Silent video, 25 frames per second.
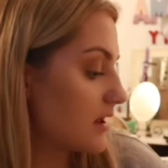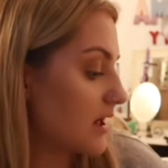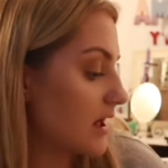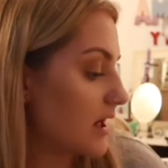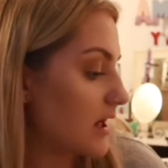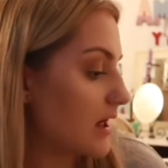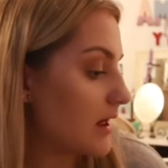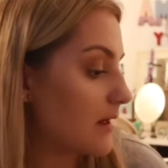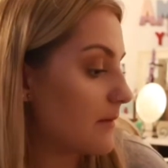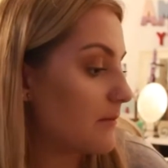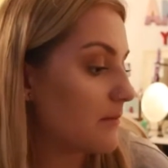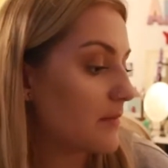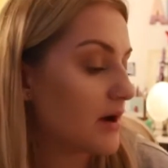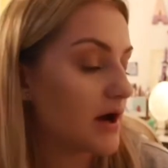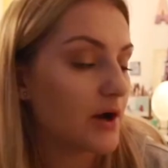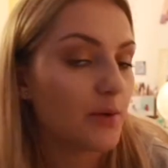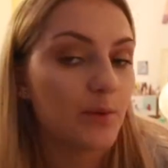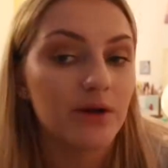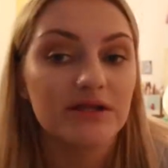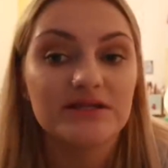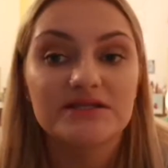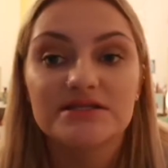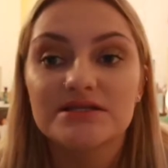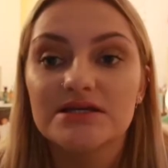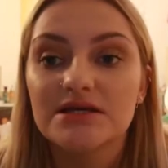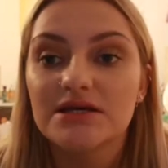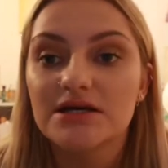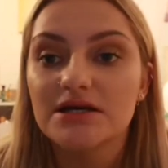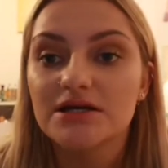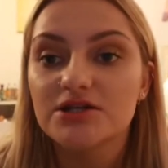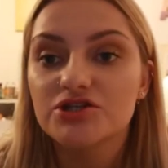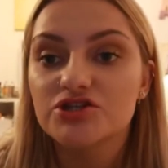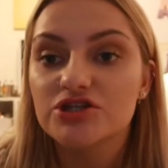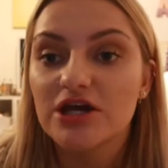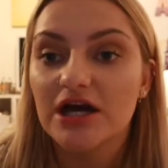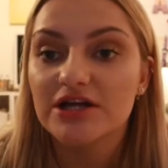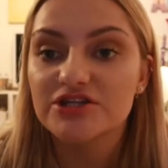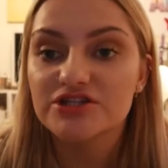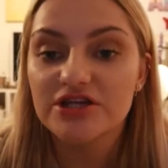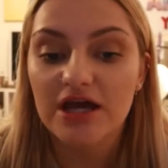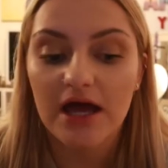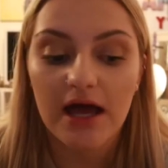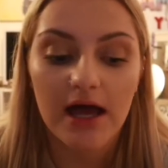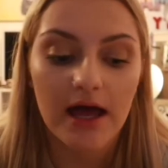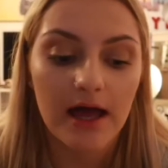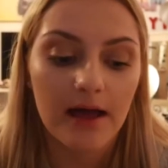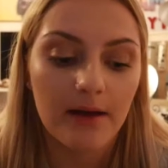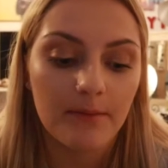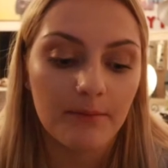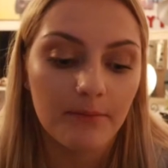um, I went to Cha
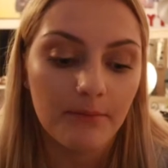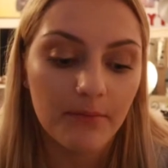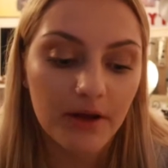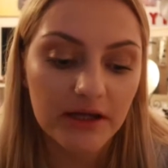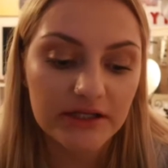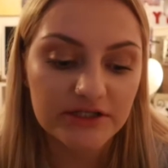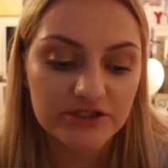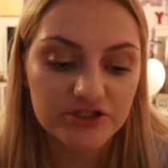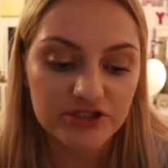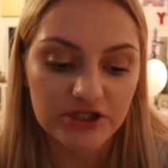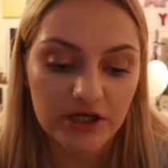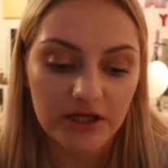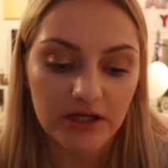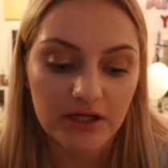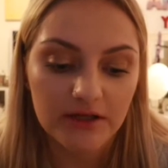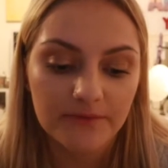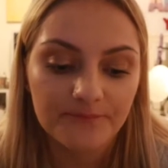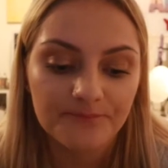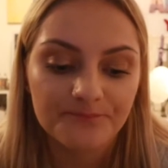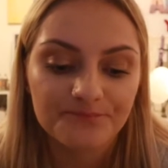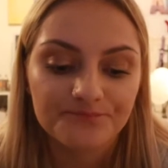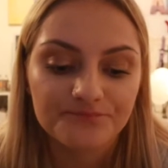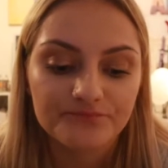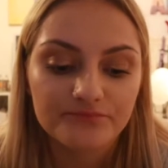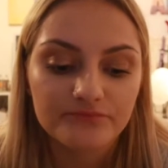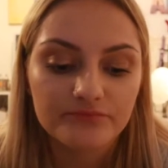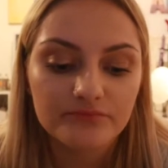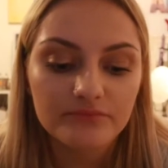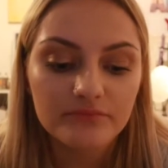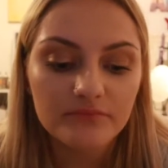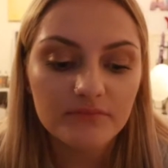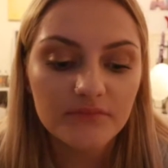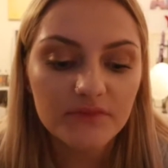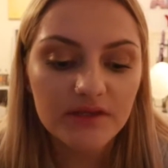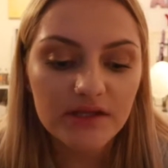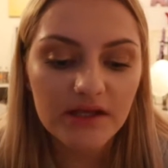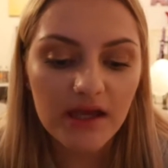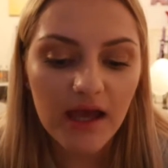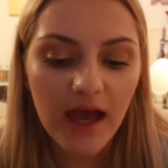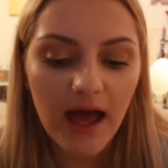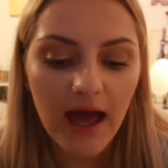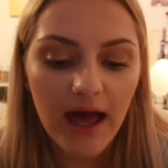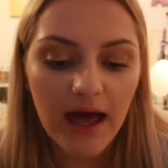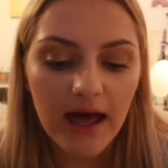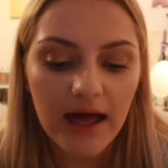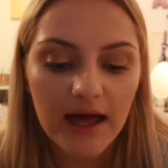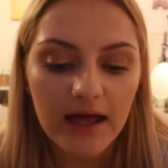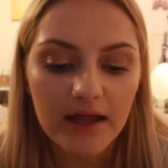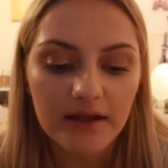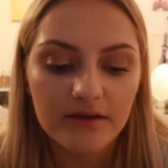Cha Matcha
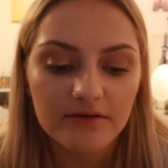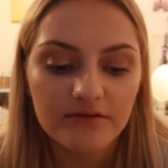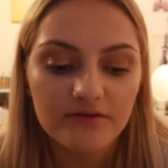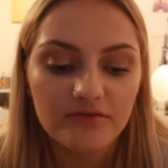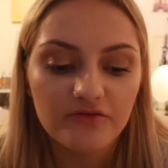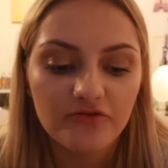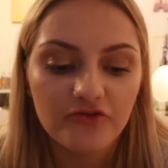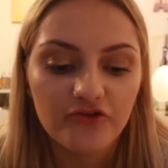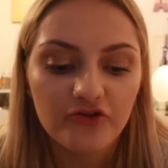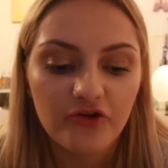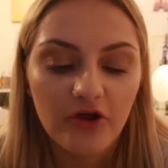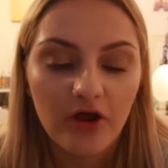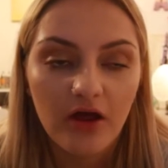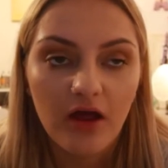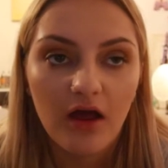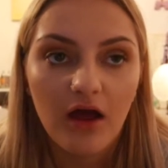and